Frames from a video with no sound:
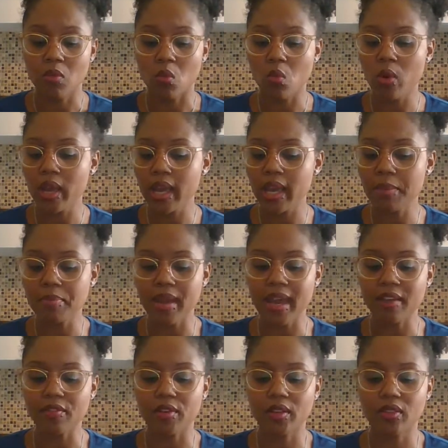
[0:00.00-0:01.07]
Way
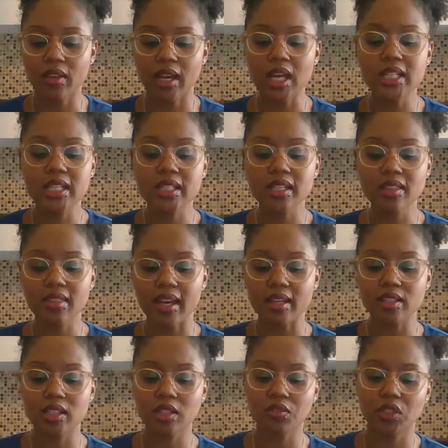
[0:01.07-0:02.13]
back for thousands and
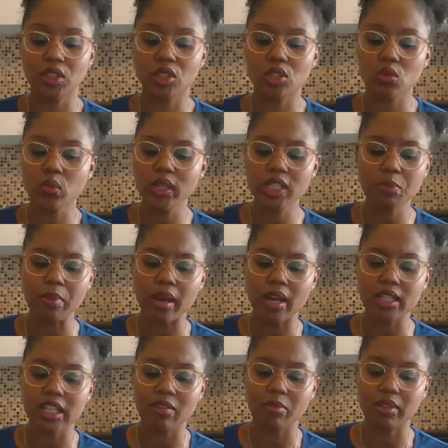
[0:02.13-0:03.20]
thousands of years, we
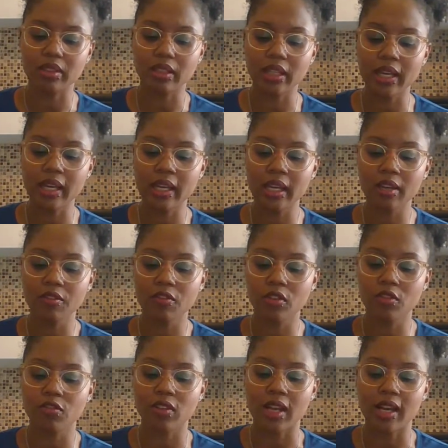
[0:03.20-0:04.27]
spiders have been laying
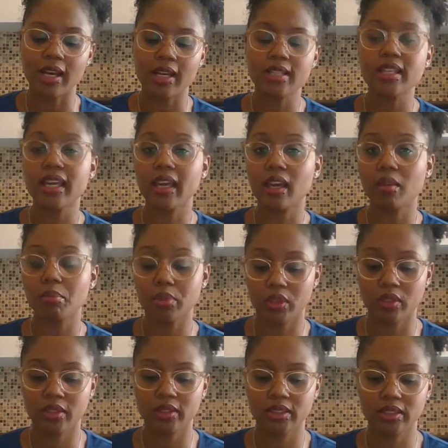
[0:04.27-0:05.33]
for flies and
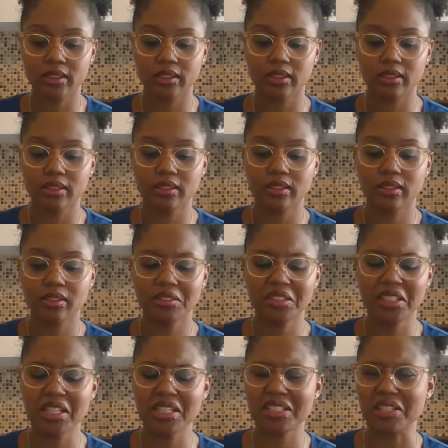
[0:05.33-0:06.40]
bugs.
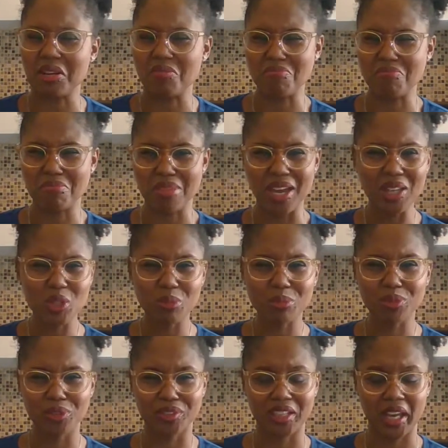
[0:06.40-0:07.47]
It's a
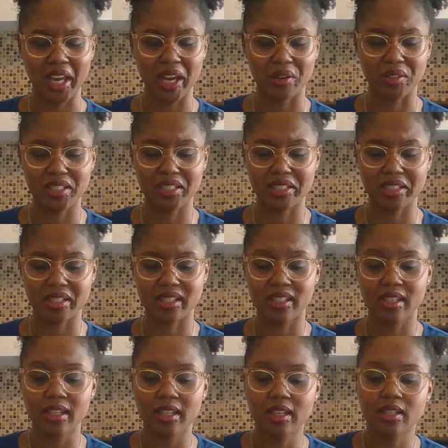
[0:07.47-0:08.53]
miserable inheritance,
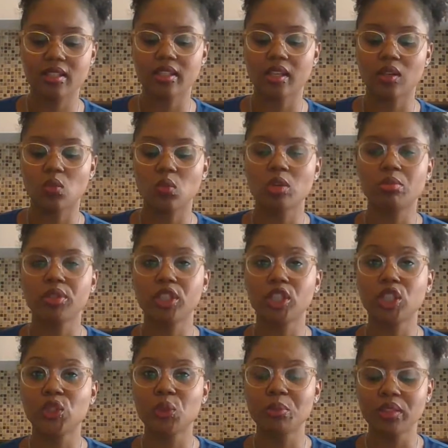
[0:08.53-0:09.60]
said Wilbur
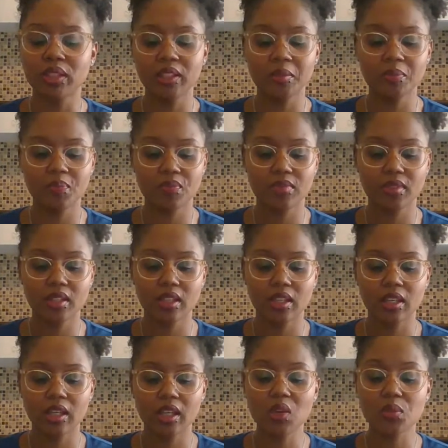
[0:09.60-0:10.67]
gloomily.
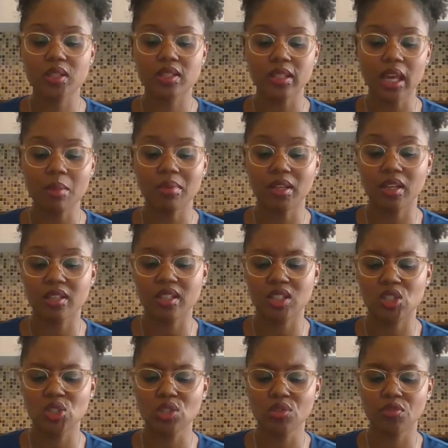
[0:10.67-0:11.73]
He was sad because
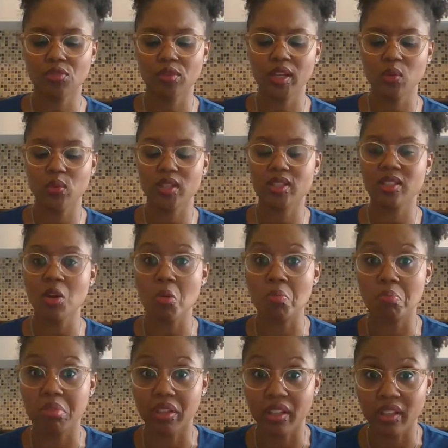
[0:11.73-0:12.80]
his new friend was so
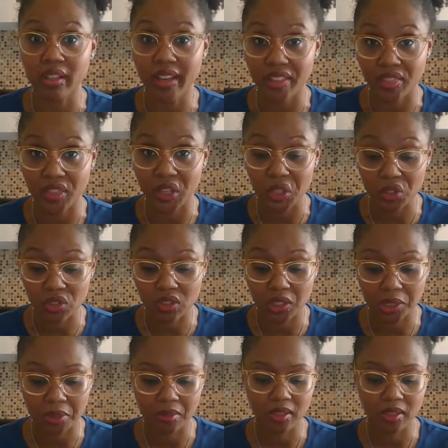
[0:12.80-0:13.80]
bloodthirsty.